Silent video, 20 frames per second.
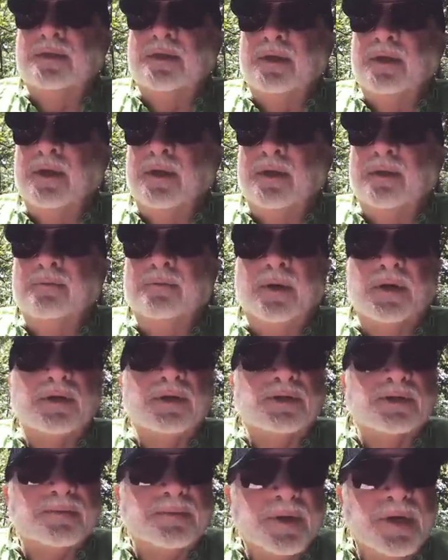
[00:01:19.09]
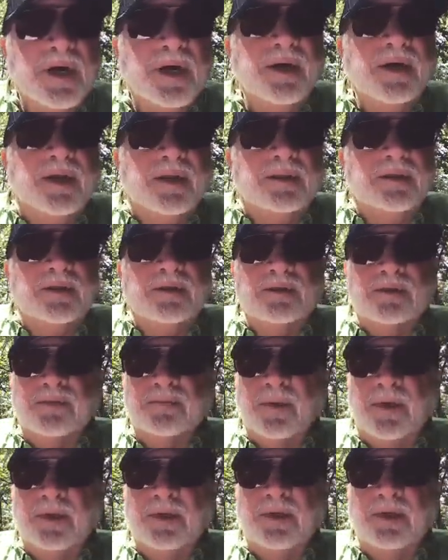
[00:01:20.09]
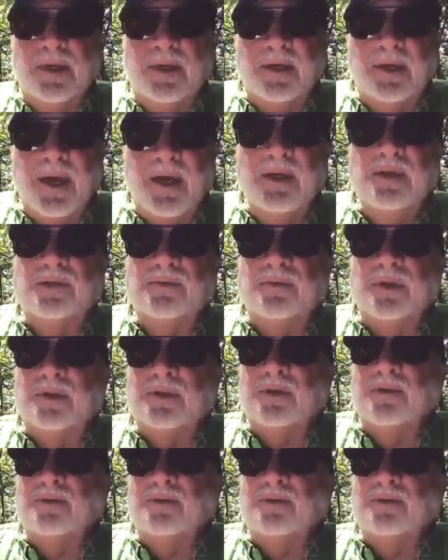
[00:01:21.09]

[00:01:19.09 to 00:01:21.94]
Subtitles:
and but it's begun. There's been an engagement.